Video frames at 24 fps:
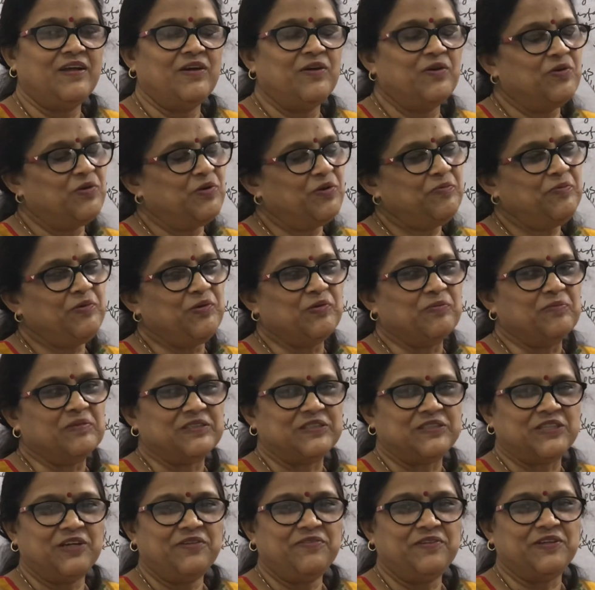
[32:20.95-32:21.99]
Hope you must
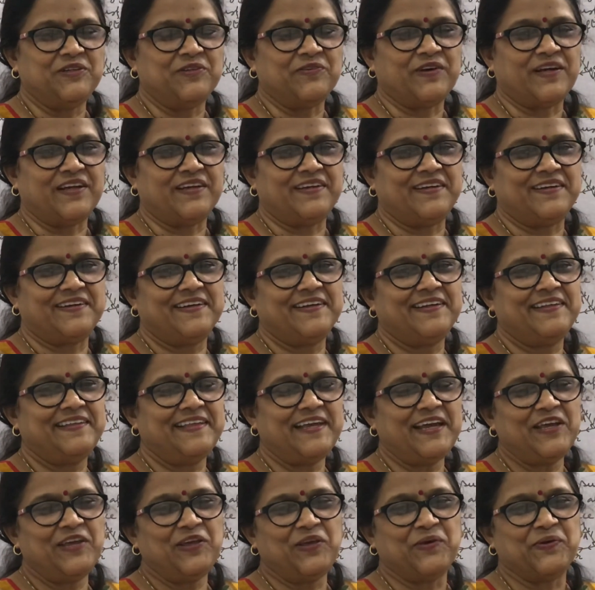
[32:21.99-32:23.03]
have enjoyed it.
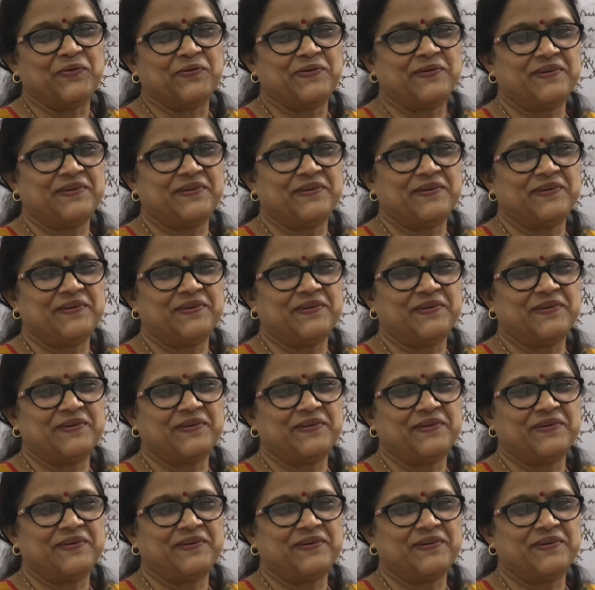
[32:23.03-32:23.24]
Thank you.